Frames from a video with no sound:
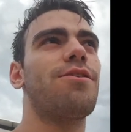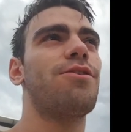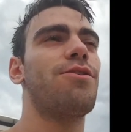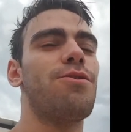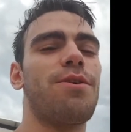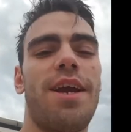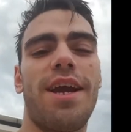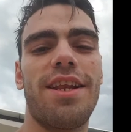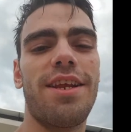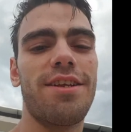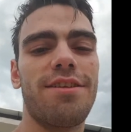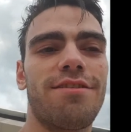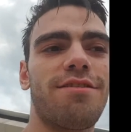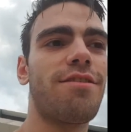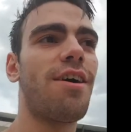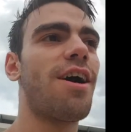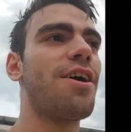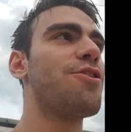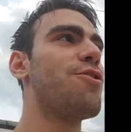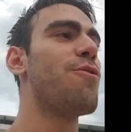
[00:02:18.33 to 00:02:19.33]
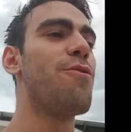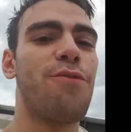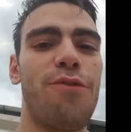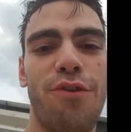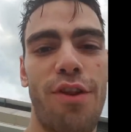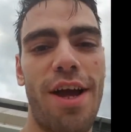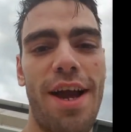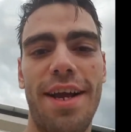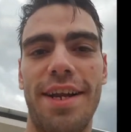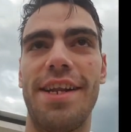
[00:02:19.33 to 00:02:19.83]
You get inside, you
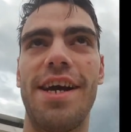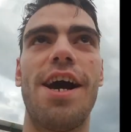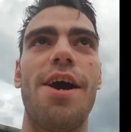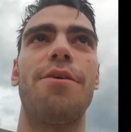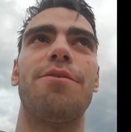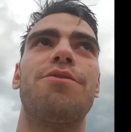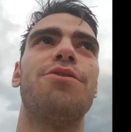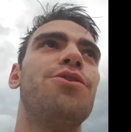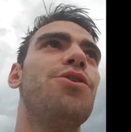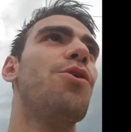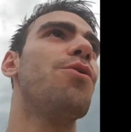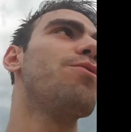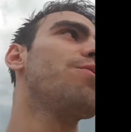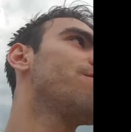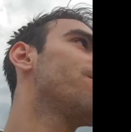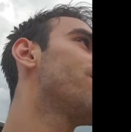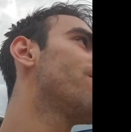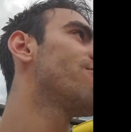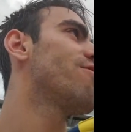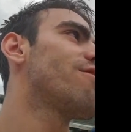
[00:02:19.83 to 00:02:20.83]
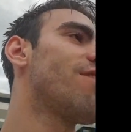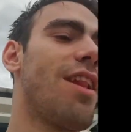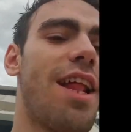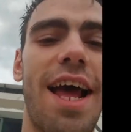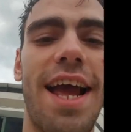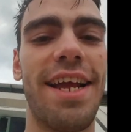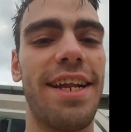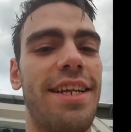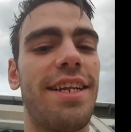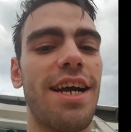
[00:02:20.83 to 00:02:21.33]
fly down. You don't
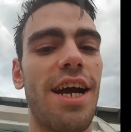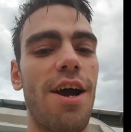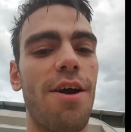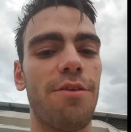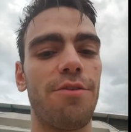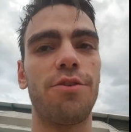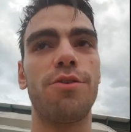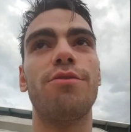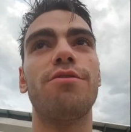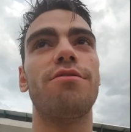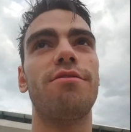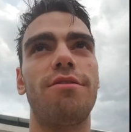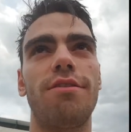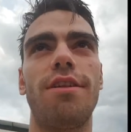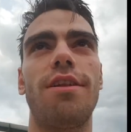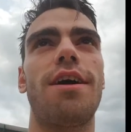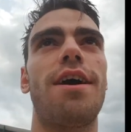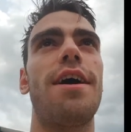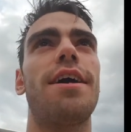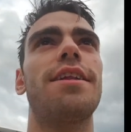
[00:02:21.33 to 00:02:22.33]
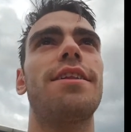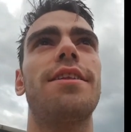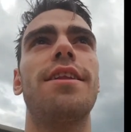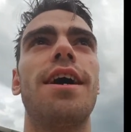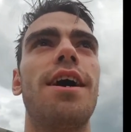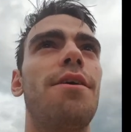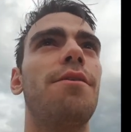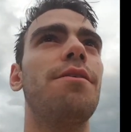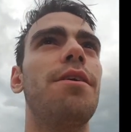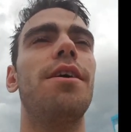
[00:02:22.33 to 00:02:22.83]
slide down, you slide
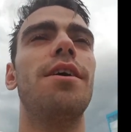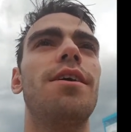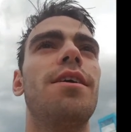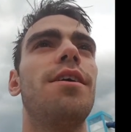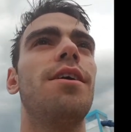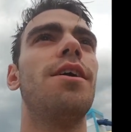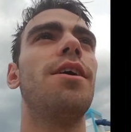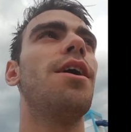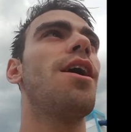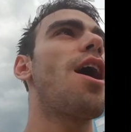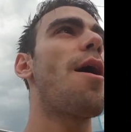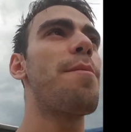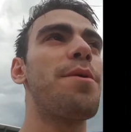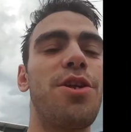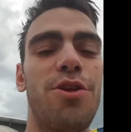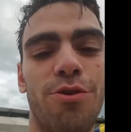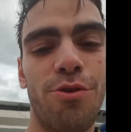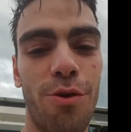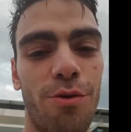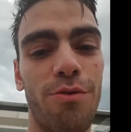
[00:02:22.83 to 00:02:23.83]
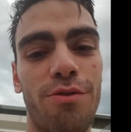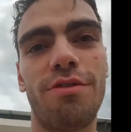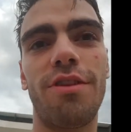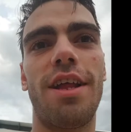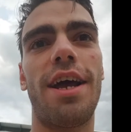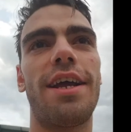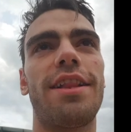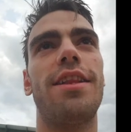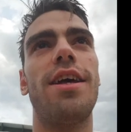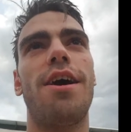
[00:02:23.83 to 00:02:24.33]
down. I mean, you don't
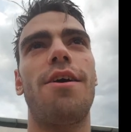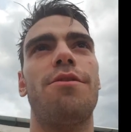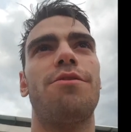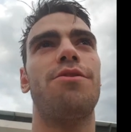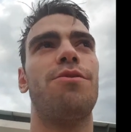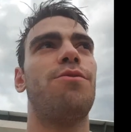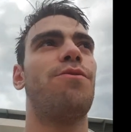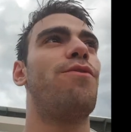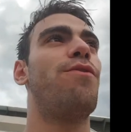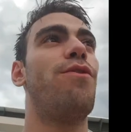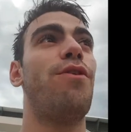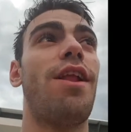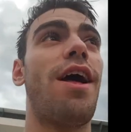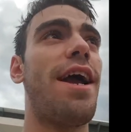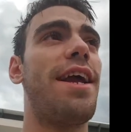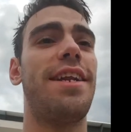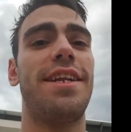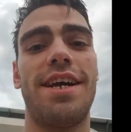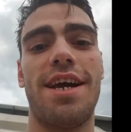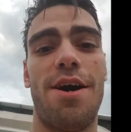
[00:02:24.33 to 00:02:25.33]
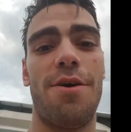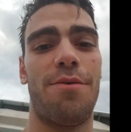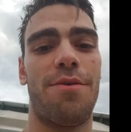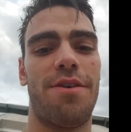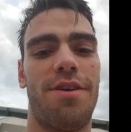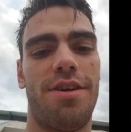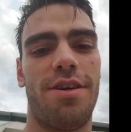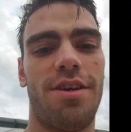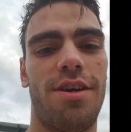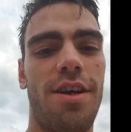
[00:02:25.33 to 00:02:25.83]
slide down, you fly
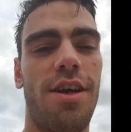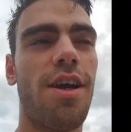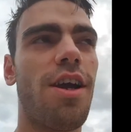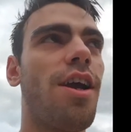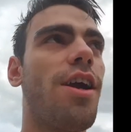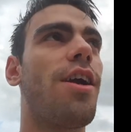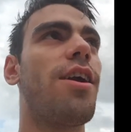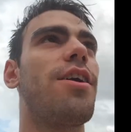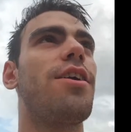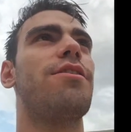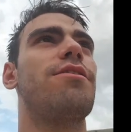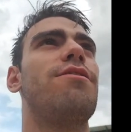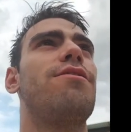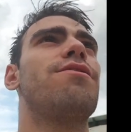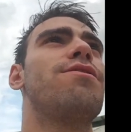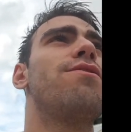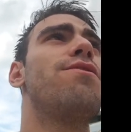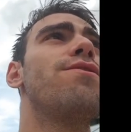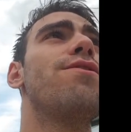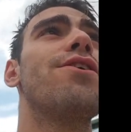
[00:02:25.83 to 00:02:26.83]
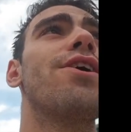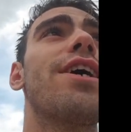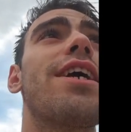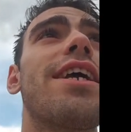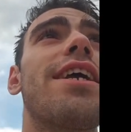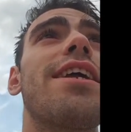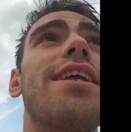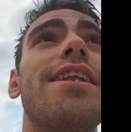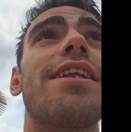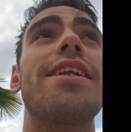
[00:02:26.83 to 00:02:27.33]
down. It's
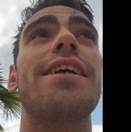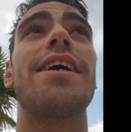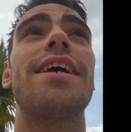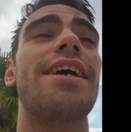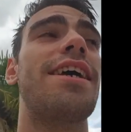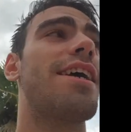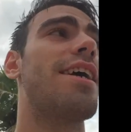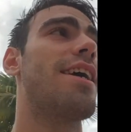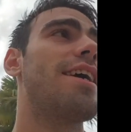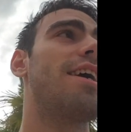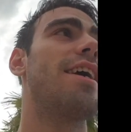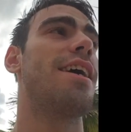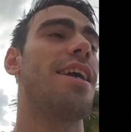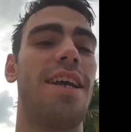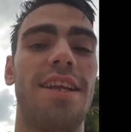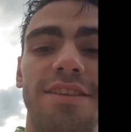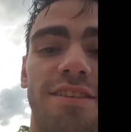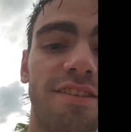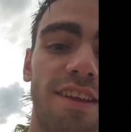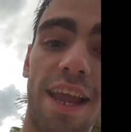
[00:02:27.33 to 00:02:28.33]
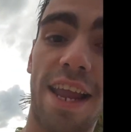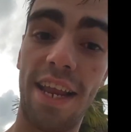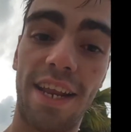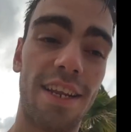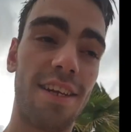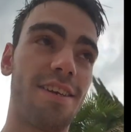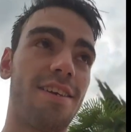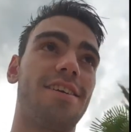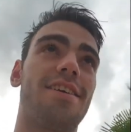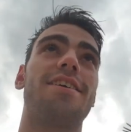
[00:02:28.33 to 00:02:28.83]
fucking
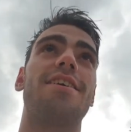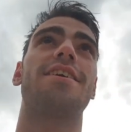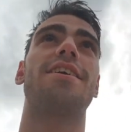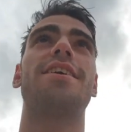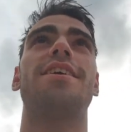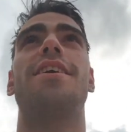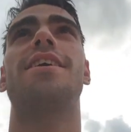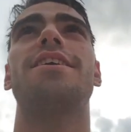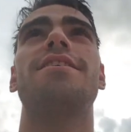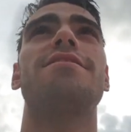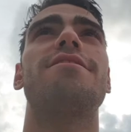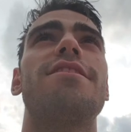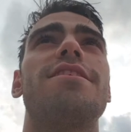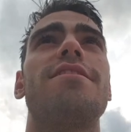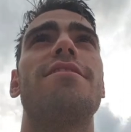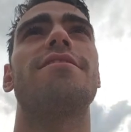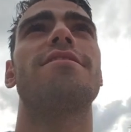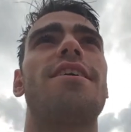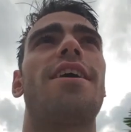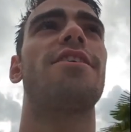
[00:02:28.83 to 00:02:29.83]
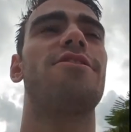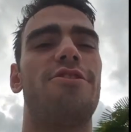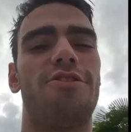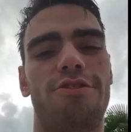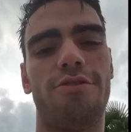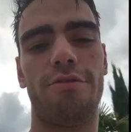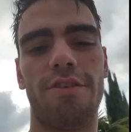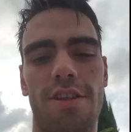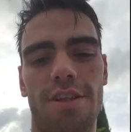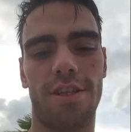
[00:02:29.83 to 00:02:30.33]
insane. It's insane.
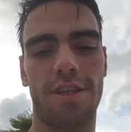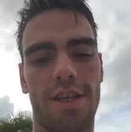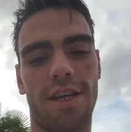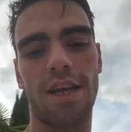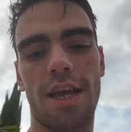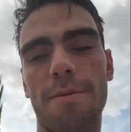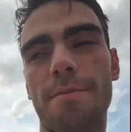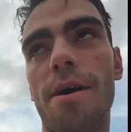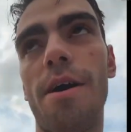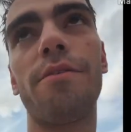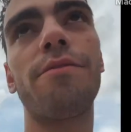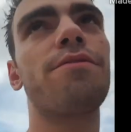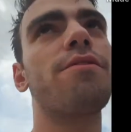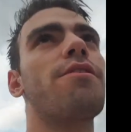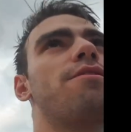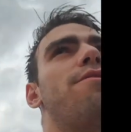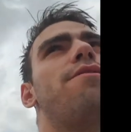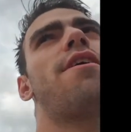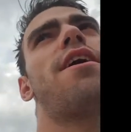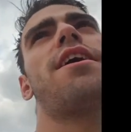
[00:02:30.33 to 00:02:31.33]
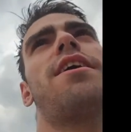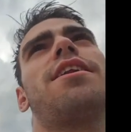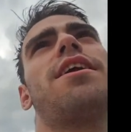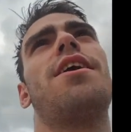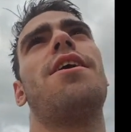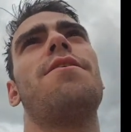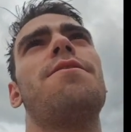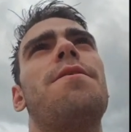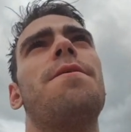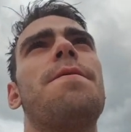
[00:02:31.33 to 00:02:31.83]
Just quickly came out for a fag
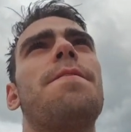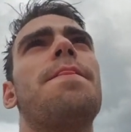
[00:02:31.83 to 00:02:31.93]
now.